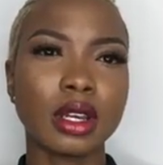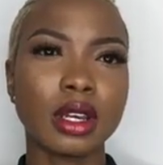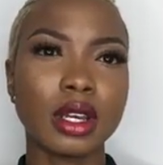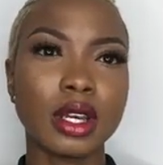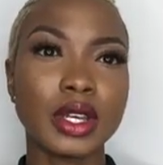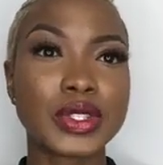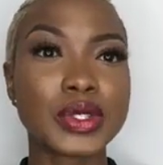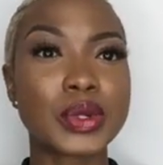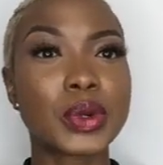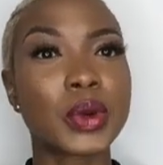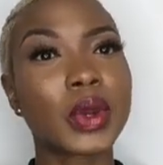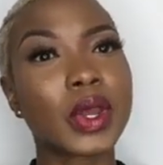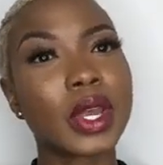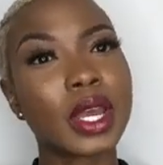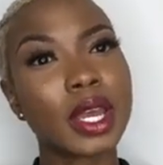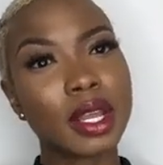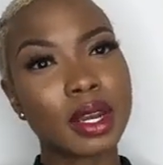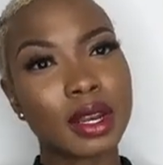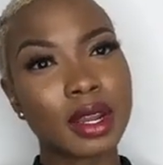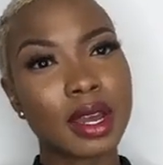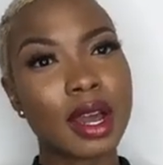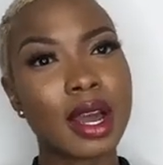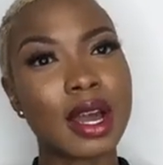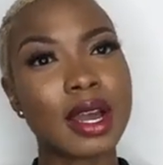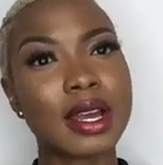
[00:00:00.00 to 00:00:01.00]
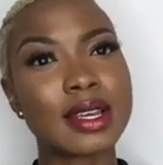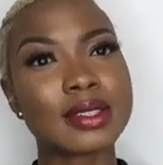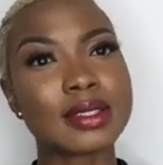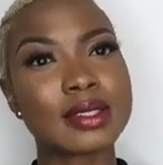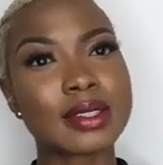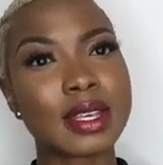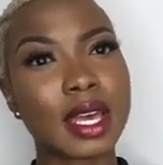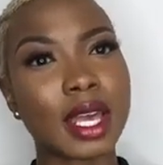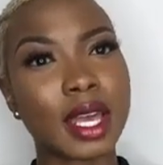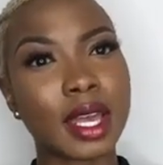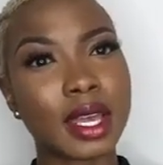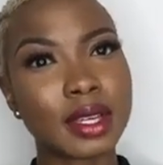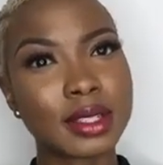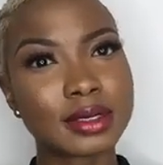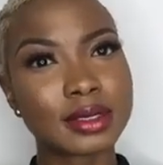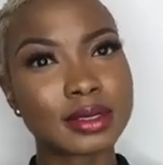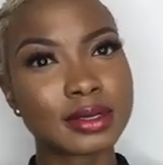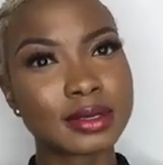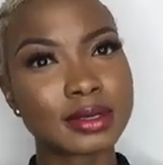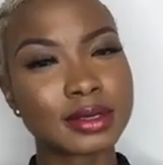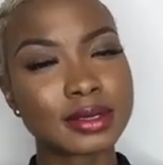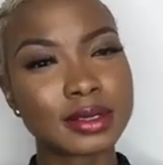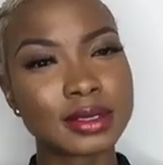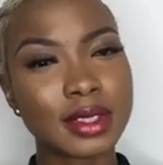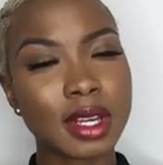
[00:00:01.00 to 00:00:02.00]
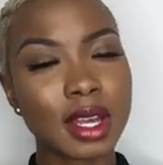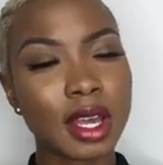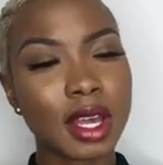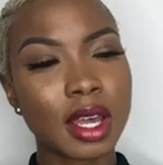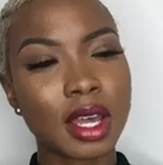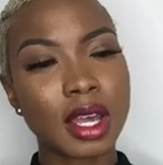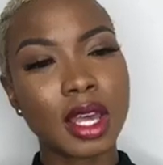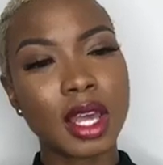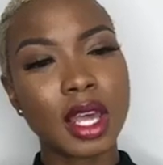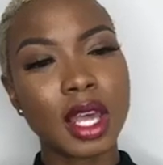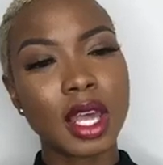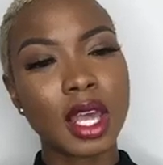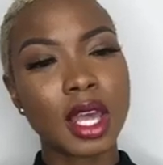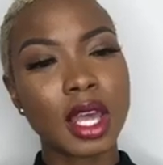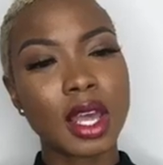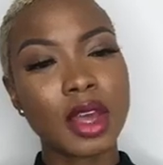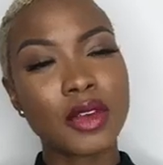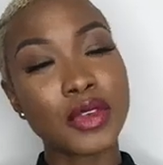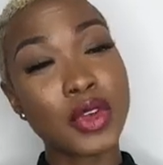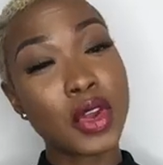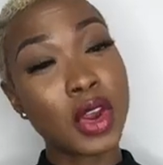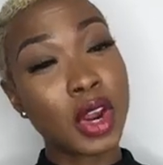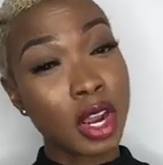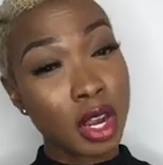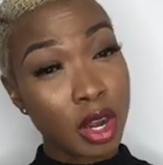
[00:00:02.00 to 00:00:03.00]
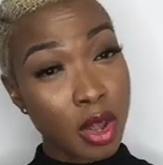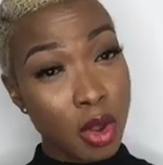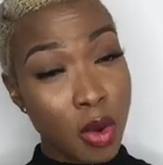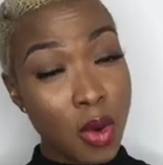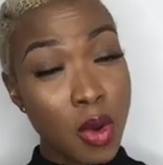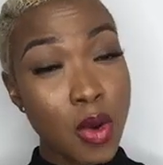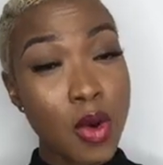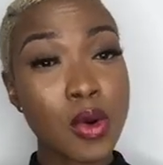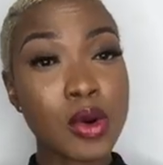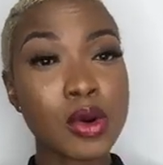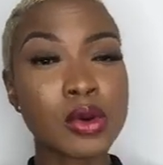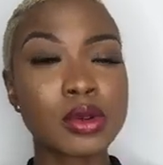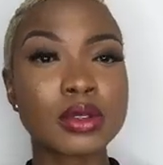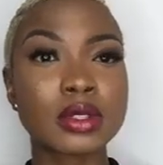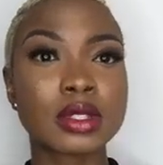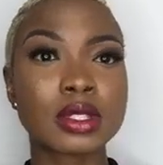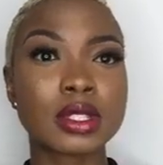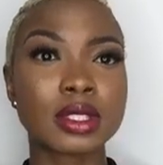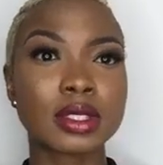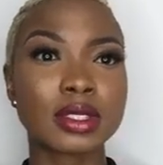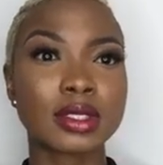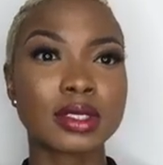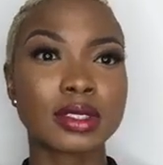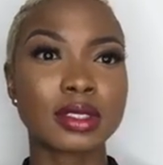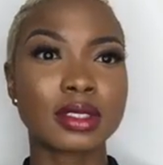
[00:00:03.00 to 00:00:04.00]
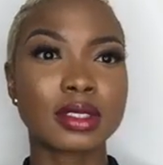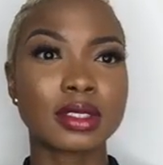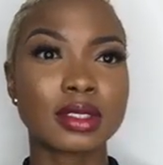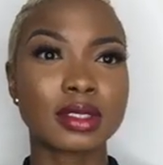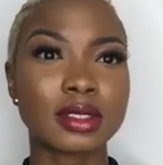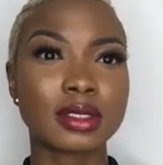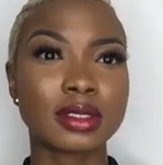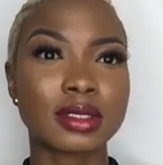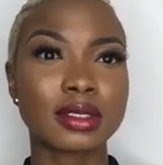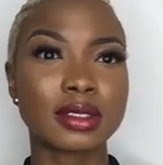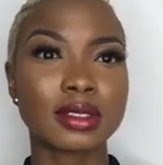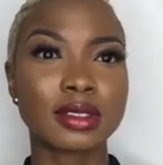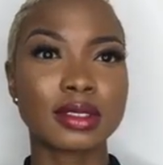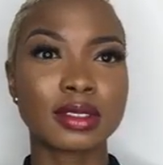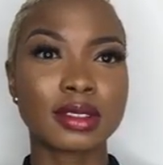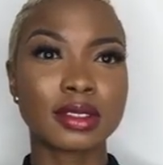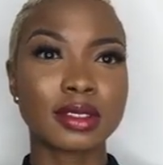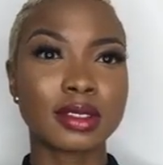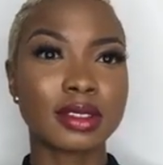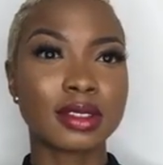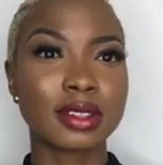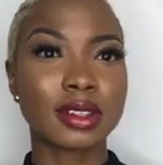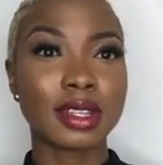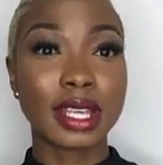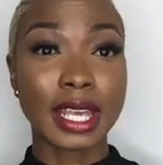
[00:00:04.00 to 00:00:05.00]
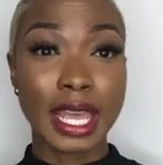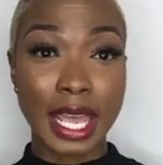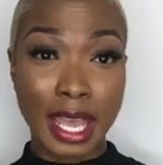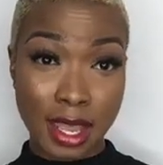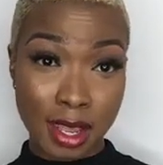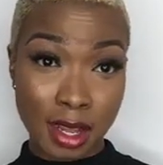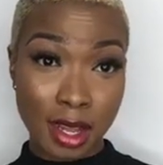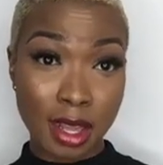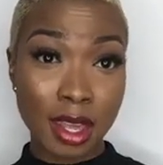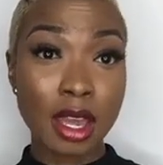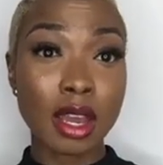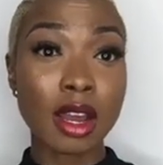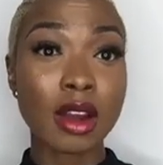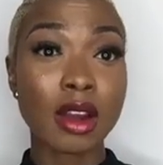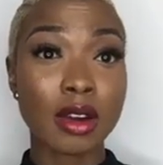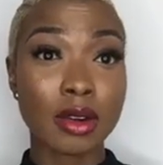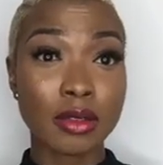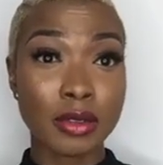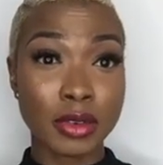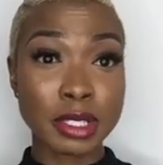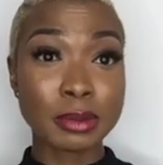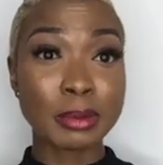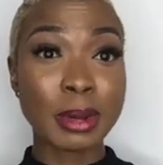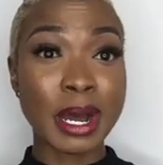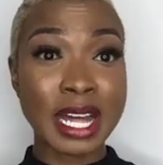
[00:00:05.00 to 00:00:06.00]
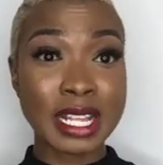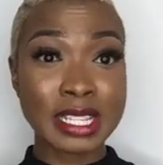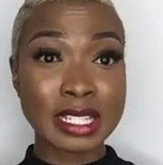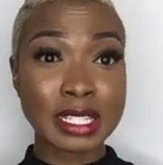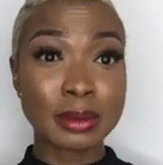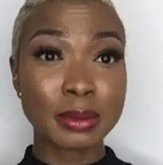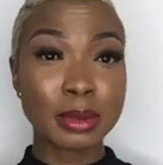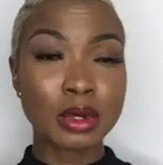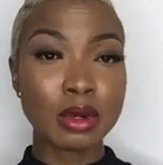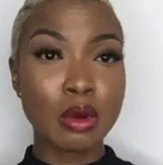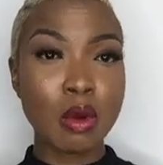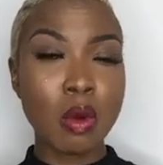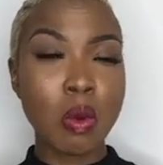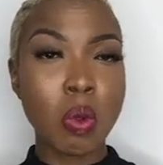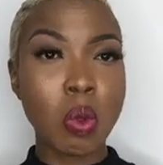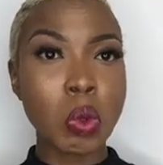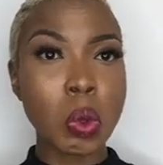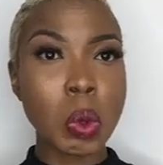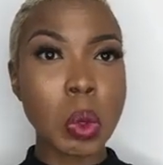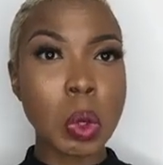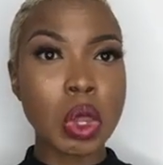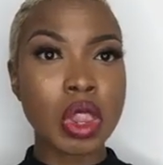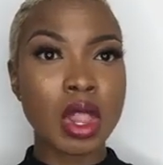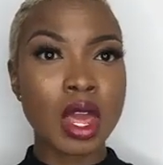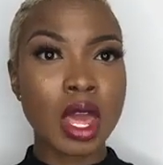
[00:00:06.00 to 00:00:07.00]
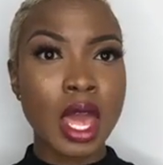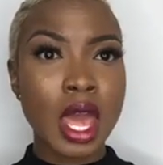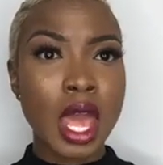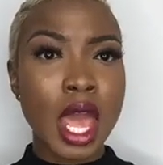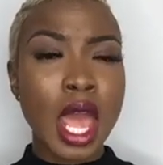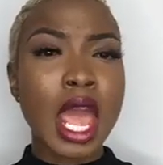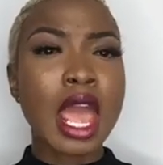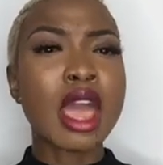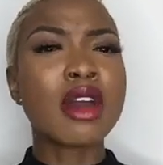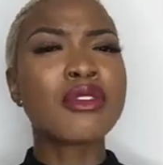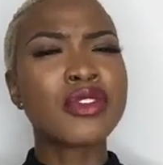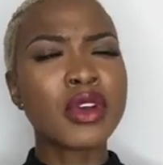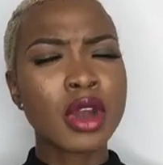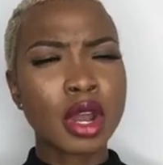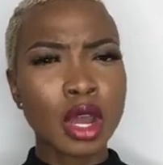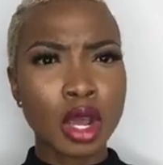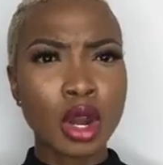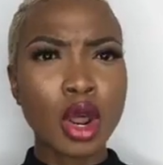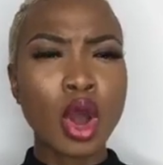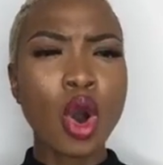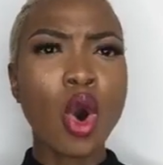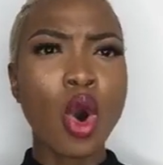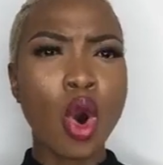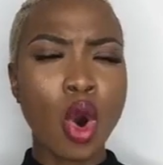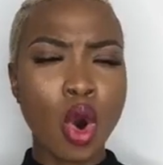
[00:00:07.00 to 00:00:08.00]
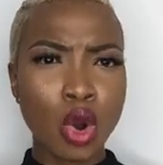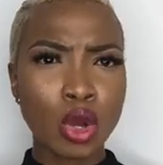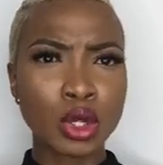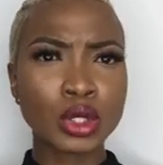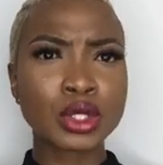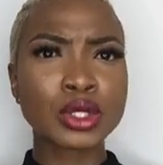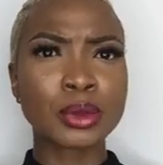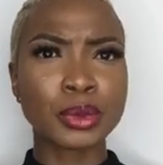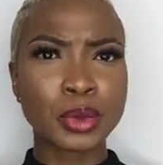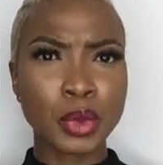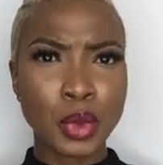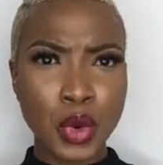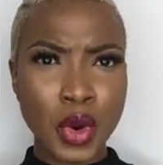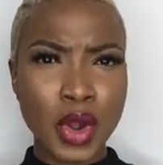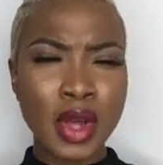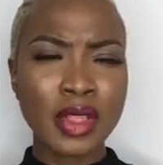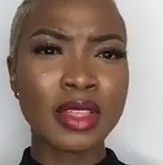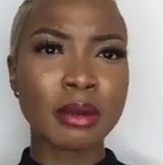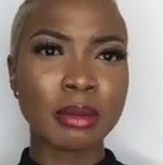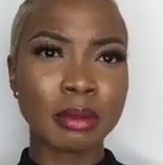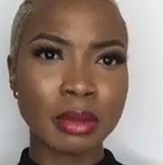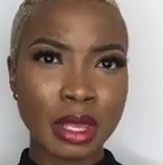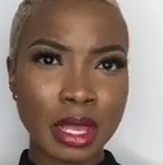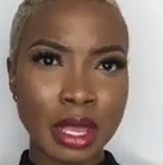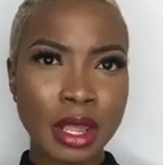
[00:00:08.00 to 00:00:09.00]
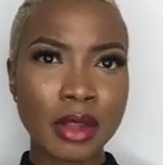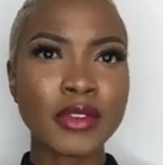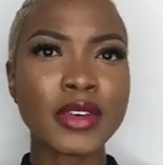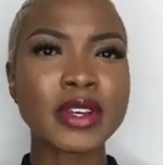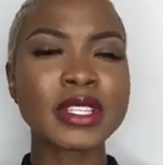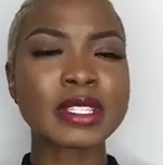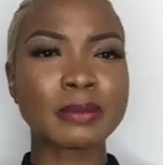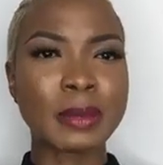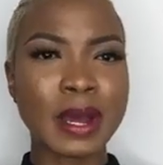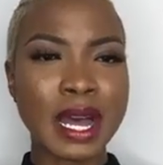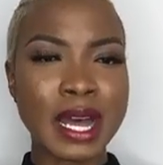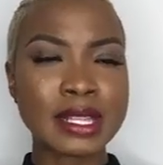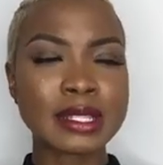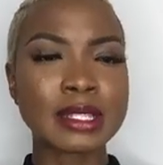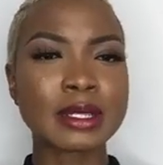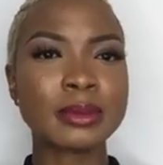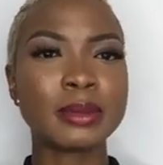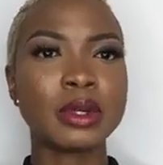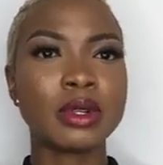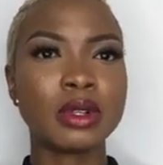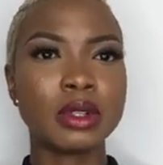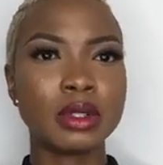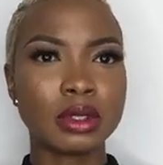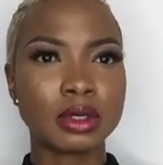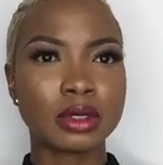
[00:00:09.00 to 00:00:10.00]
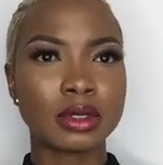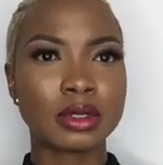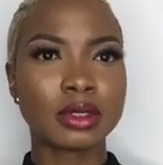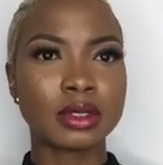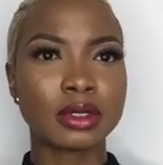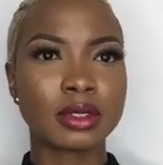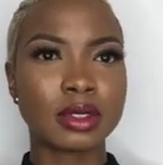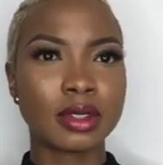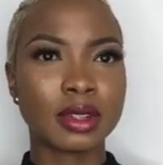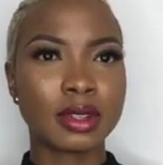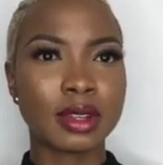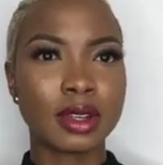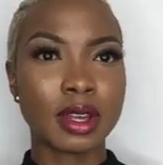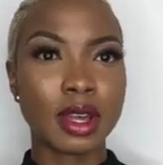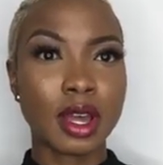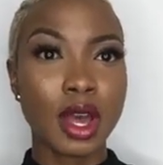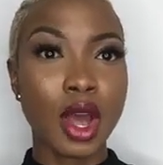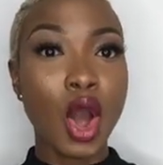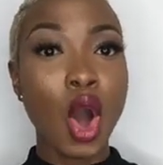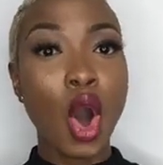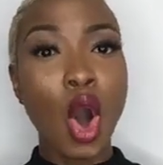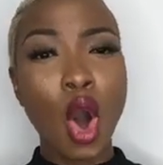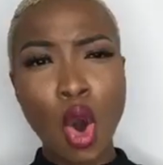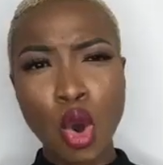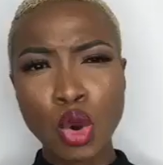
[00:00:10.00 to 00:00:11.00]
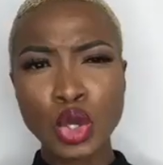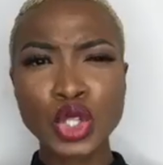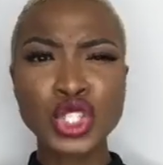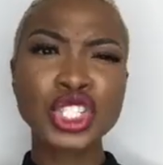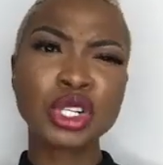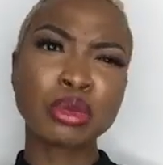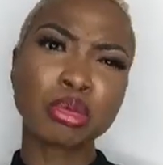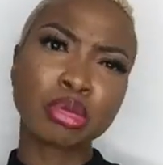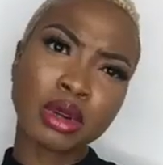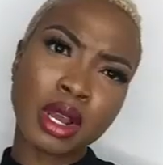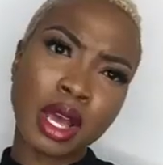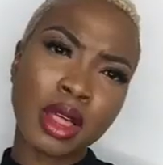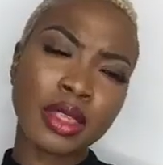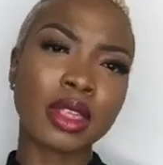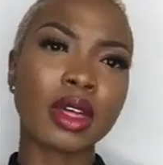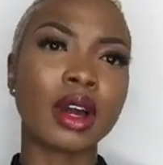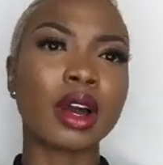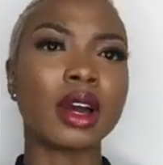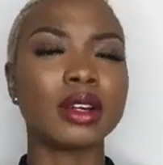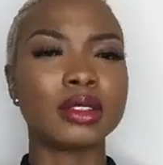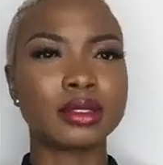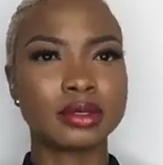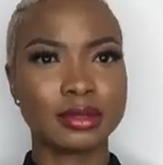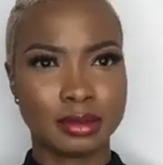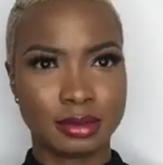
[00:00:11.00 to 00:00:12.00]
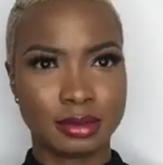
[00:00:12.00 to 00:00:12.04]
So again, I say, if you're gonna hold Katie responsible, if you're gonna hold more than me responsible, hold your brother,